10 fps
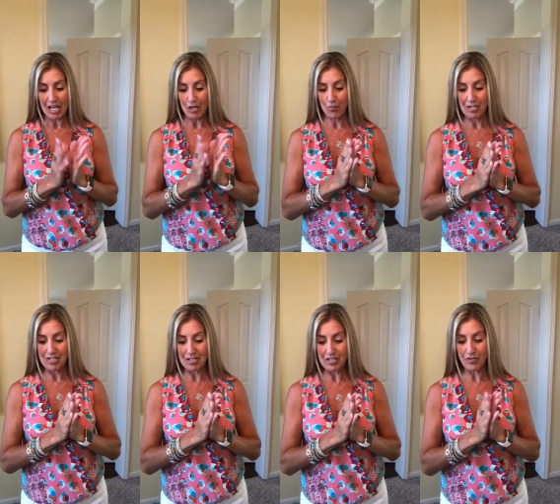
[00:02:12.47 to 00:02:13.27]
it
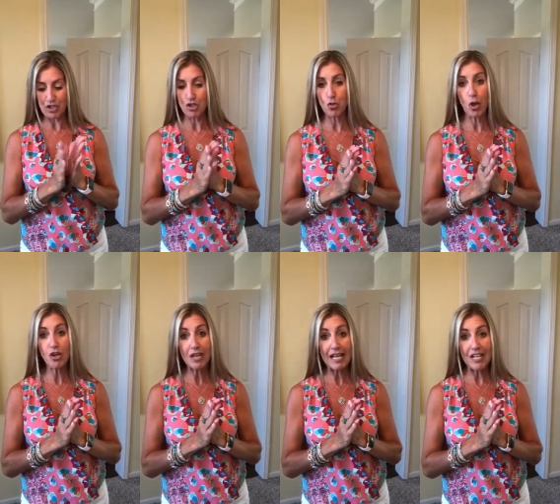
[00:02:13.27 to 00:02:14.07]
retails for
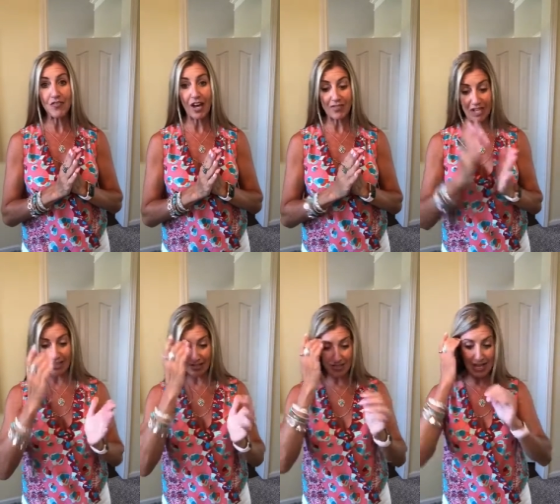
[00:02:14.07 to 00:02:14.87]

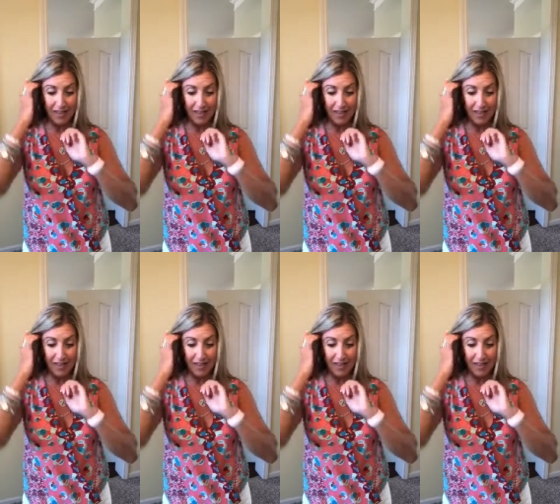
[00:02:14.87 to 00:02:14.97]
$285